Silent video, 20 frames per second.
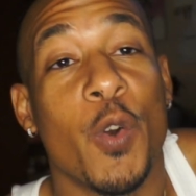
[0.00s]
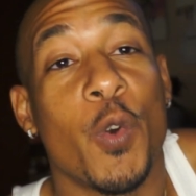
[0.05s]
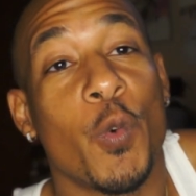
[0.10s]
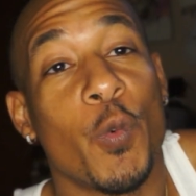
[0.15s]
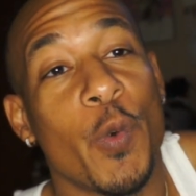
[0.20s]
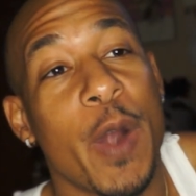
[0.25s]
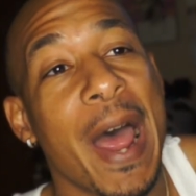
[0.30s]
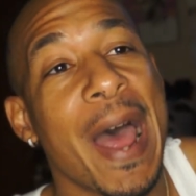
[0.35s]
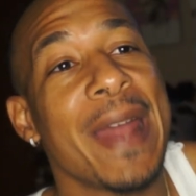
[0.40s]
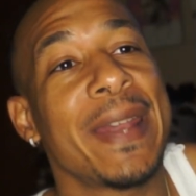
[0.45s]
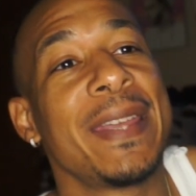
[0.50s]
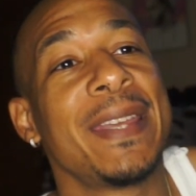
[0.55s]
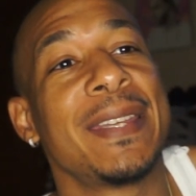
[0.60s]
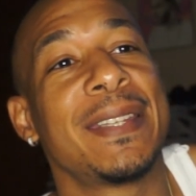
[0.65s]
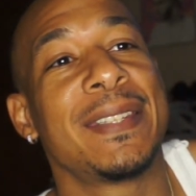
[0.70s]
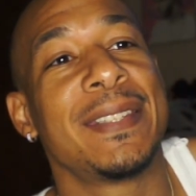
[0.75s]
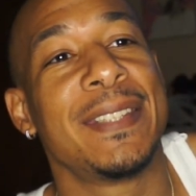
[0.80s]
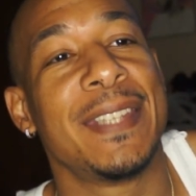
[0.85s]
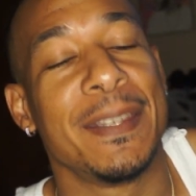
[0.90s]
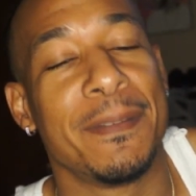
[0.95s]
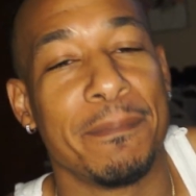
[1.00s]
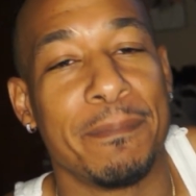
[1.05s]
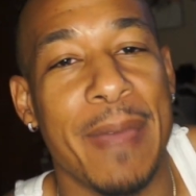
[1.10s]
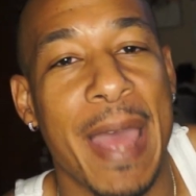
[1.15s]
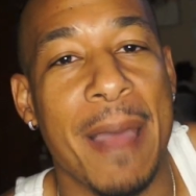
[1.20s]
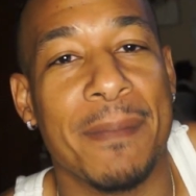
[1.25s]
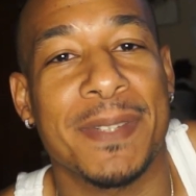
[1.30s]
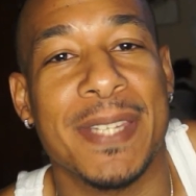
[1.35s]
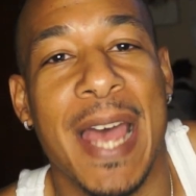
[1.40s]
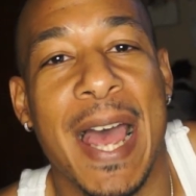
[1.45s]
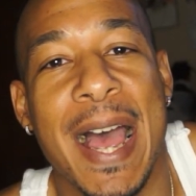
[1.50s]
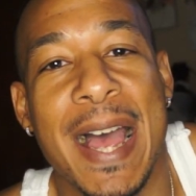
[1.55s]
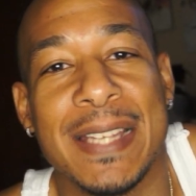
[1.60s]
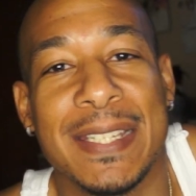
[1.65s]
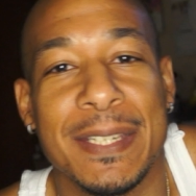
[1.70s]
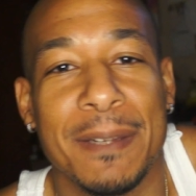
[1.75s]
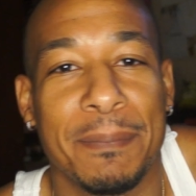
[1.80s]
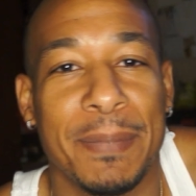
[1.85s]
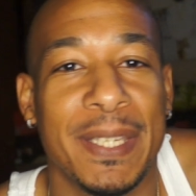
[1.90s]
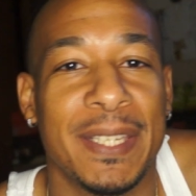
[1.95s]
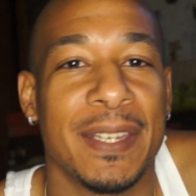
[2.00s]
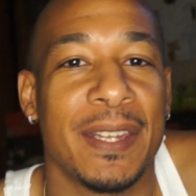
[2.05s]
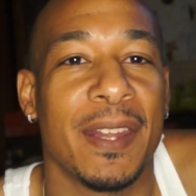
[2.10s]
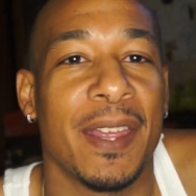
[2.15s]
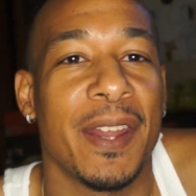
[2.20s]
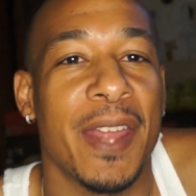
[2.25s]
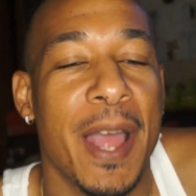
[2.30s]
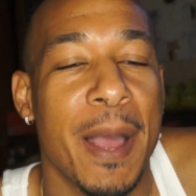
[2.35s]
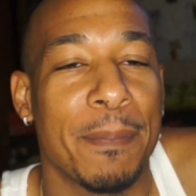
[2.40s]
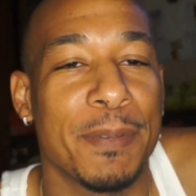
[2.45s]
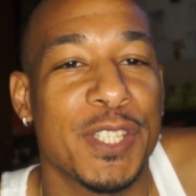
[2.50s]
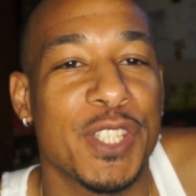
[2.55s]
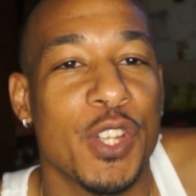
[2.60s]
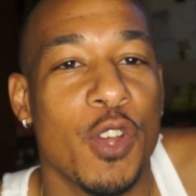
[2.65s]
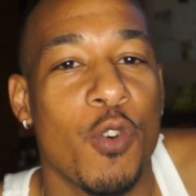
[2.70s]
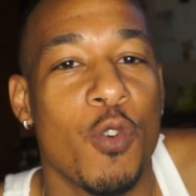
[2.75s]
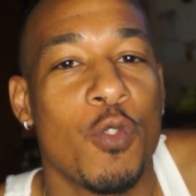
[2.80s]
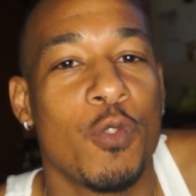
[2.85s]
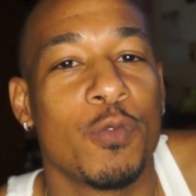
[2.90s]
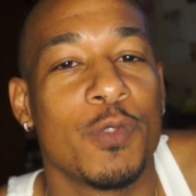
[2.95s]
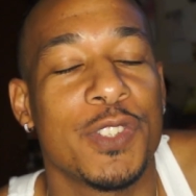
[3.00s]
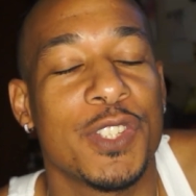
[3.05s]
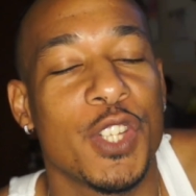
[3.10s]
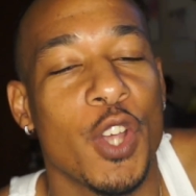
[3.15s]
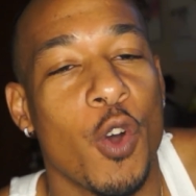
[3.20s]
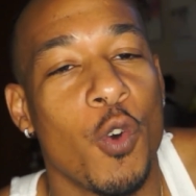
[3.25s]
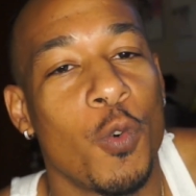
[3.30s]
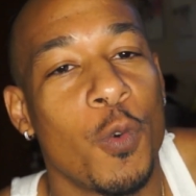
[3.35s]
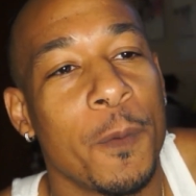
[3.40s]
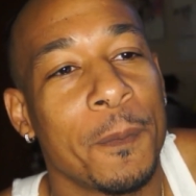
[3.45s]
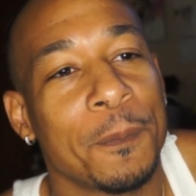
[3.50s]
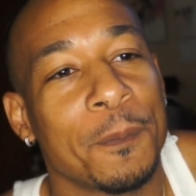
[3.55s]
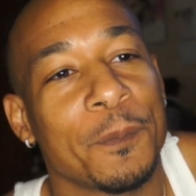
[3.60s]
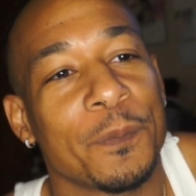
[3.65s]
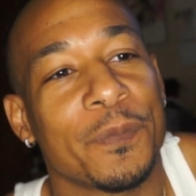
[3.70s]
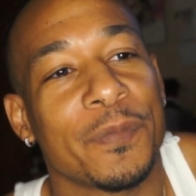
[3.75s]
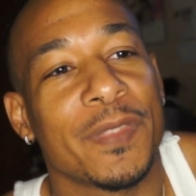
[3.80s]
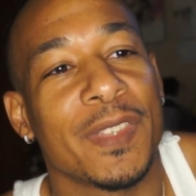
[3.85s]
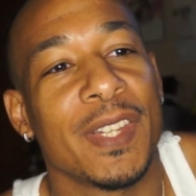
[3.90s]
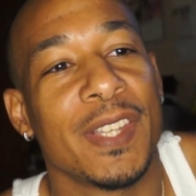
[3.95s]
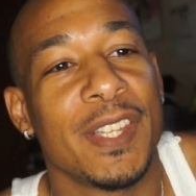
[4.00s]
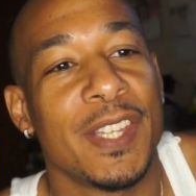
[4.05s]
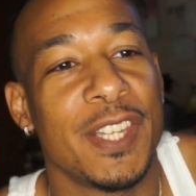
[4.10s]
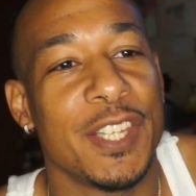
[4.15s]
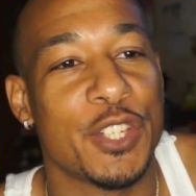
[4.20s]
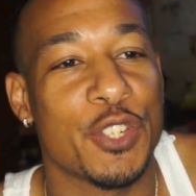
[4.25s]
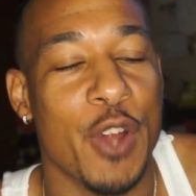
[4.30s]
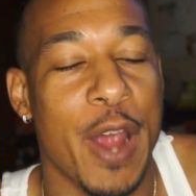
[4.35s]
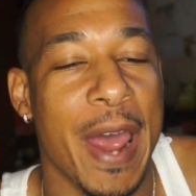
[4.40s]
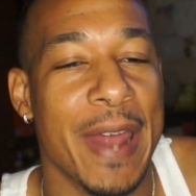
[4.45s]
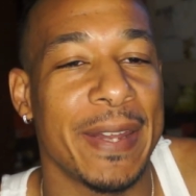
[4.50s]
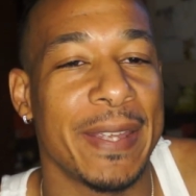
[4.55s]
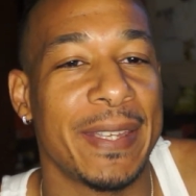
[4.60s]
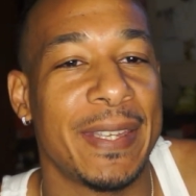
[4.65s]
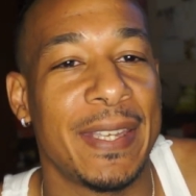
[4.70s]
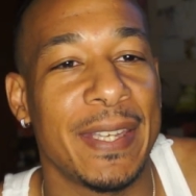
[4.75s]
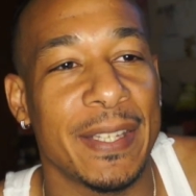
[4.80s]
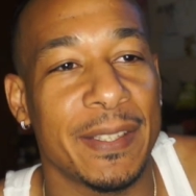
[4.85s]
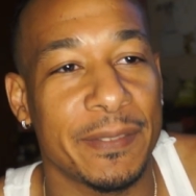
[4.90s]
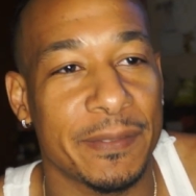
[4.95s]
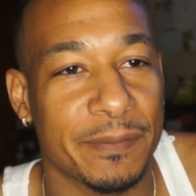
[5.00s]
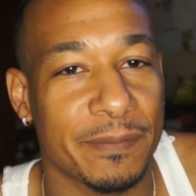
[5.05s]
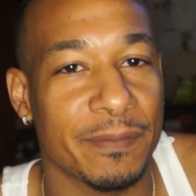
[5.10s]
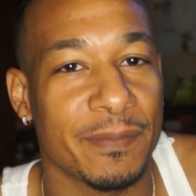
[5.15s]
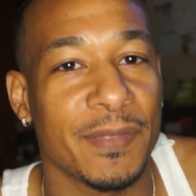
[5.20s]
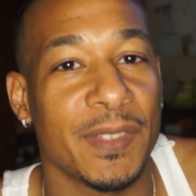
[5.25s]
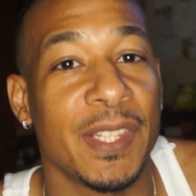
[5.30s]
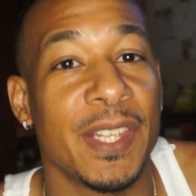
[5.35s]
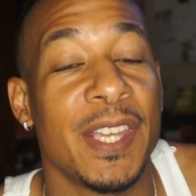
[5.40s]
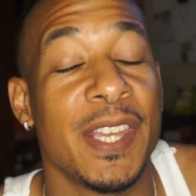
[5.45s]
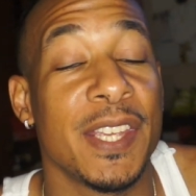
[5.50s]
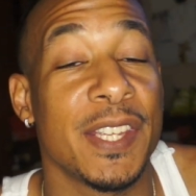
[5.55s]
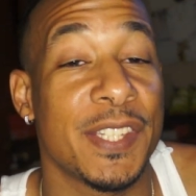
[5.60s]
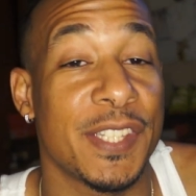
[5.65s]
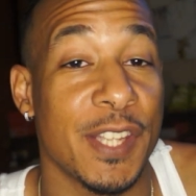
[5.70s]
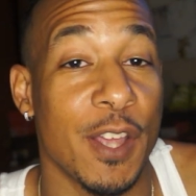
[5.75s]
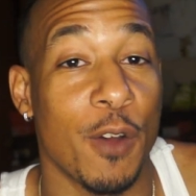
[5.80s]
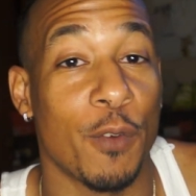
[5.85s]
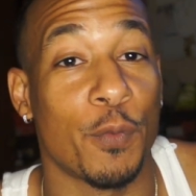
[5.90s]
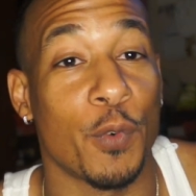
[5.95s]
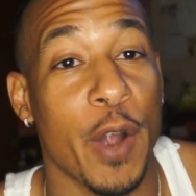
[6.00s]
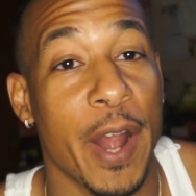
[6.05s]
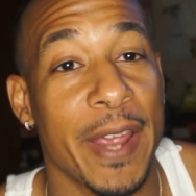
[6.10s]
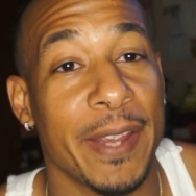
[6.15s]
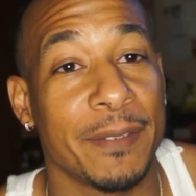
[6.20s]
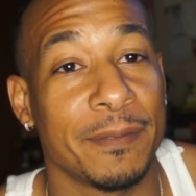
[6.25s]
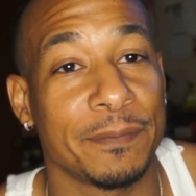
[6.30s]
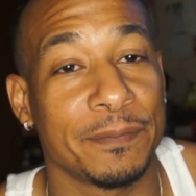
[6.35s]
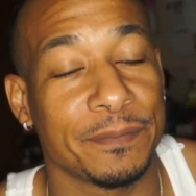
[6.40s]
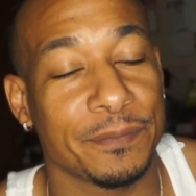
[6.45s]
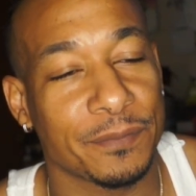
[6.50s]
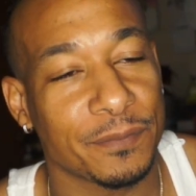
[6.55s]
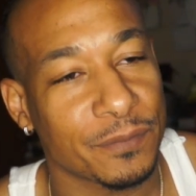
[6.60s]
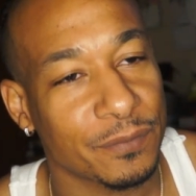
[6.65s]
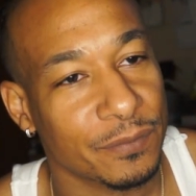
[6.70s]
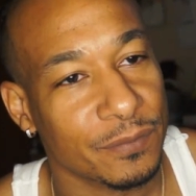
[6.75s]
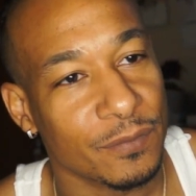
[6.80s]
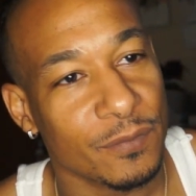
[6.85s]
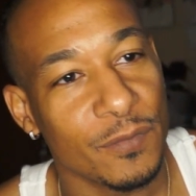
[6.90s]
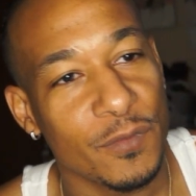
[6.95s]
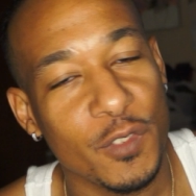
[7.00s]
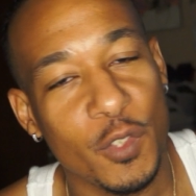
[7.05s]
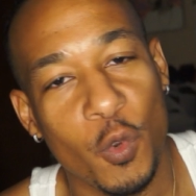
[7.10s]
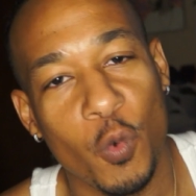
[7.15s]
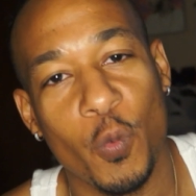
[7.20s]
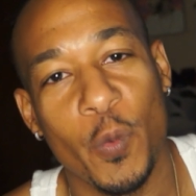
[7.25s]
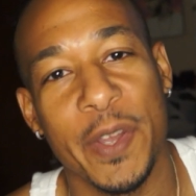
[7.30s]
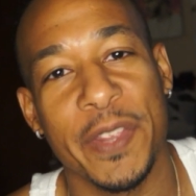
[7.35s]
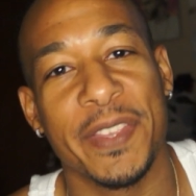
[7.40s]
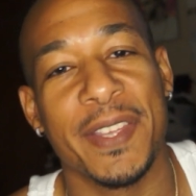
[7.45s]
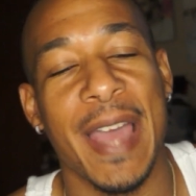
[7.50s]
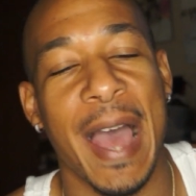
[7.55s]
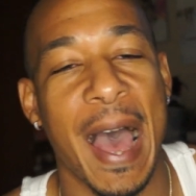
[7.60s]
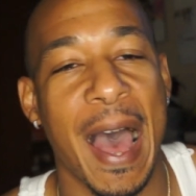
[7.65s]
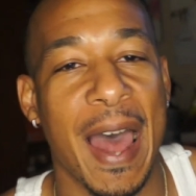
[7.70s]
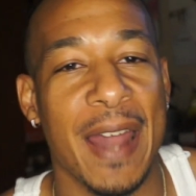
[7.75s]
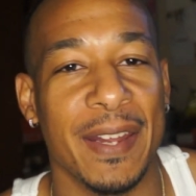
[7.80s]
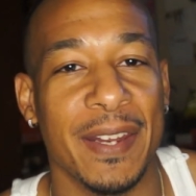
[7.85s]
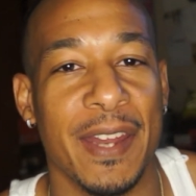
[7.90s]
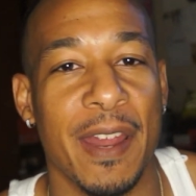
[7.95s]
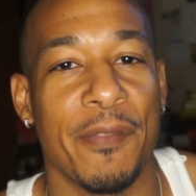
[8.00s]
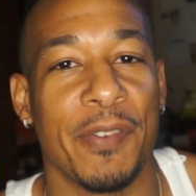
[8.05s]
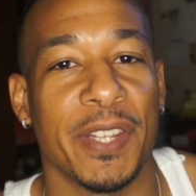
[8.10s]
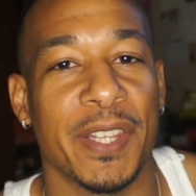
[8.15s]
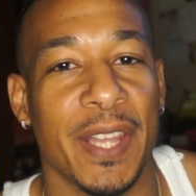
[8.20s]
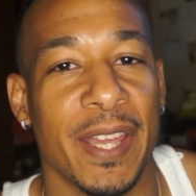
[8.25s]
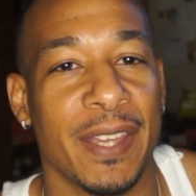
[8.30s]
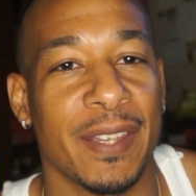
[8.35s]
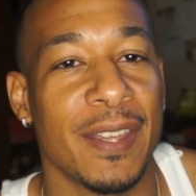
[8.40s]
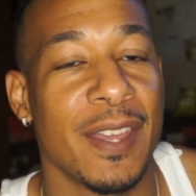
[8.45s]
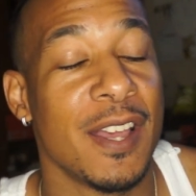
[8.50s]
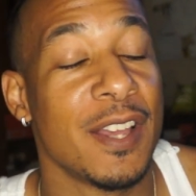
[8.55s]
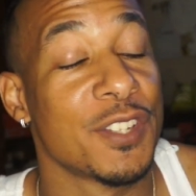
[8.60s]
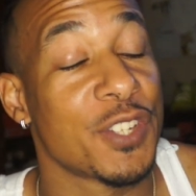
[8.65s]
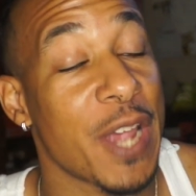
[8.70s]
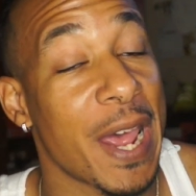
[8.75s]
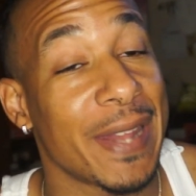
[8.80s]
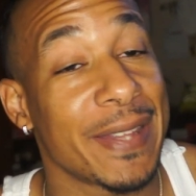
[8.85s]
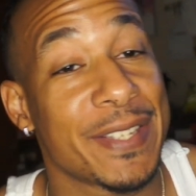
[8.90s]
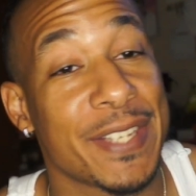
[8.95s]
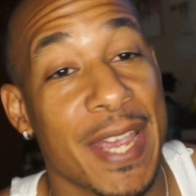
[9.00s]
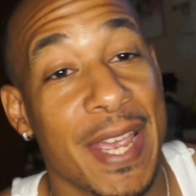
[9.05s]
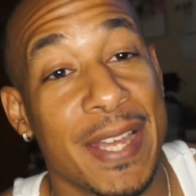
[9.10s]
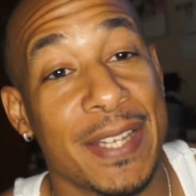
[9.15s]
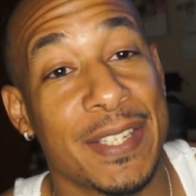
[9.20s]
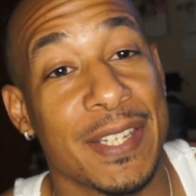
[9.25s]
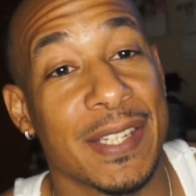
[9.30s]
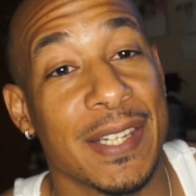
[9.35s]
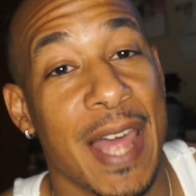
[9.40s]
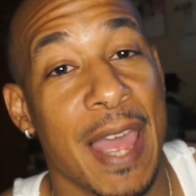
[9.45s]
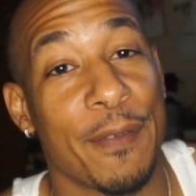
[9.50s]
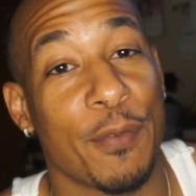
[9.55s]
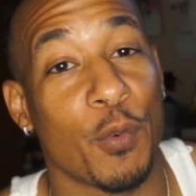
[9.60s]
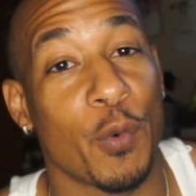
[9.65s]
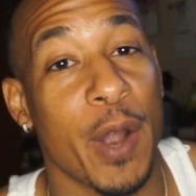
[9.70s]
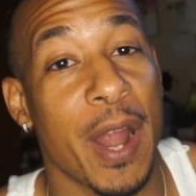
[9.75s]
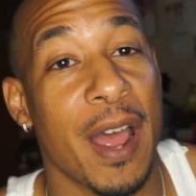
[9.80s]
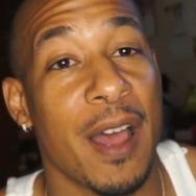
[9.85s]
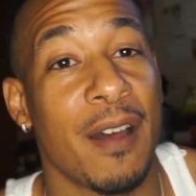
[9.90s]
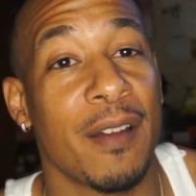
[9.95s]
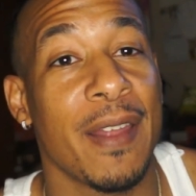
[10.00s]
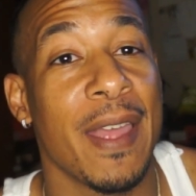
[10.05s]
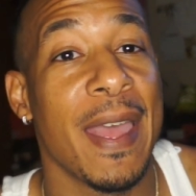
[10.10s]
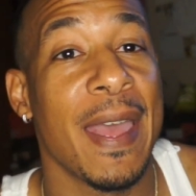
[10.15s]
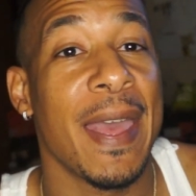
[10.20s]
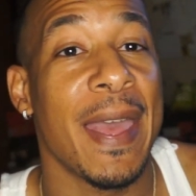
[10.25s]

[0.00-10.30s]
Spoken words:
Ronnie getting baptized at the beginning of the episode. So he trying to get himself right with God and everything. Trying to change his life around.